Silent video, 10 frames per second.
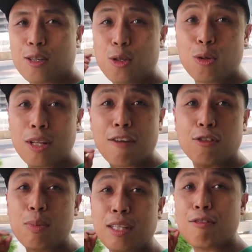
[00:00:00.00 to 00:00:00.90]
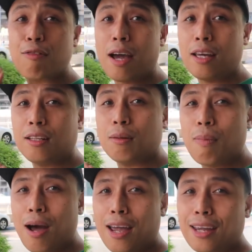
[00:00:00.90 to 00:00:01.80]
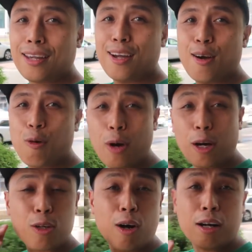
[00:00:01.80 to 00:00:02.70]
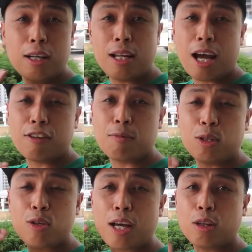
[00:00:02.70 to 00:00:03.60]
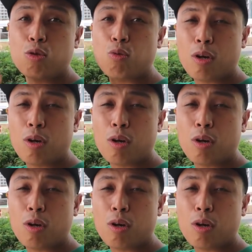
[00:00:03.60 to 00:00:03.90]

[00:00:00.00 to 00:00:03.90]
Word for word: you don't have to be defined by where you are in life but you get